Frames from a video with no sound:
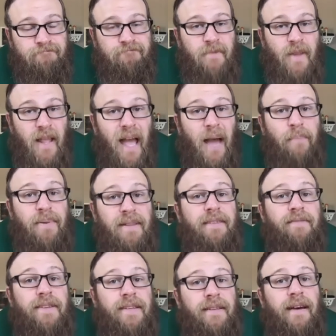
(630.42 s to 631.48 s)
I believe
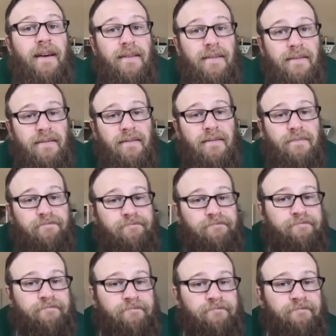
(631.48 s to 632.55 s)
it does.
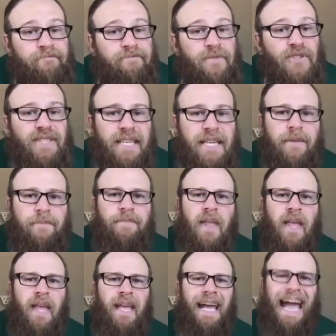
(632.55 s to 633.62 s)
You see,
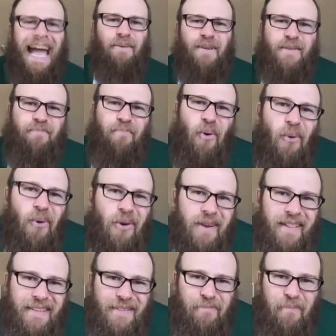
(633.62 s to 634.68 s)
I was born in
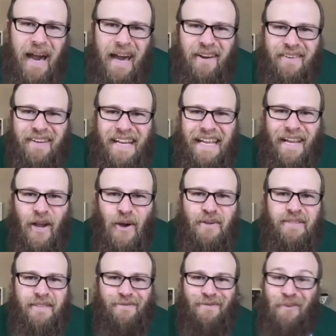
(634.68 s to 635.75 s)
this modern day
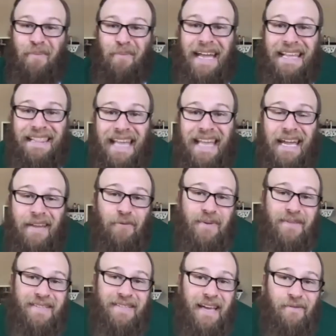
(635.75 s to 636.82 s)
Goshen where my life was
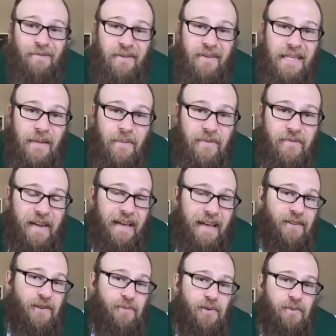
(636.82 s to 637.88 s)
never deemed
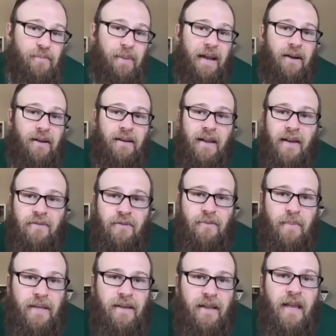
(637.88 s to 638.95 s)
valuable by our
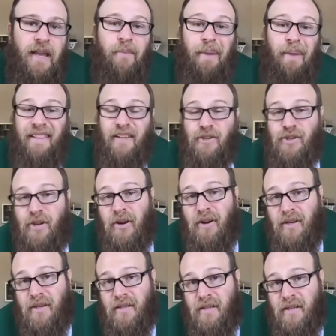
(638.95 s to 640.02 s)
government, by the
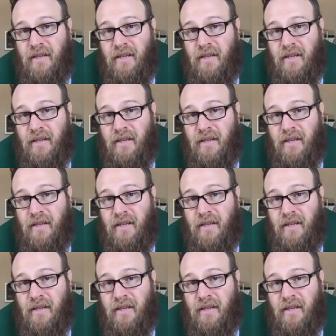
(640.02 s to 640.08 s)
church,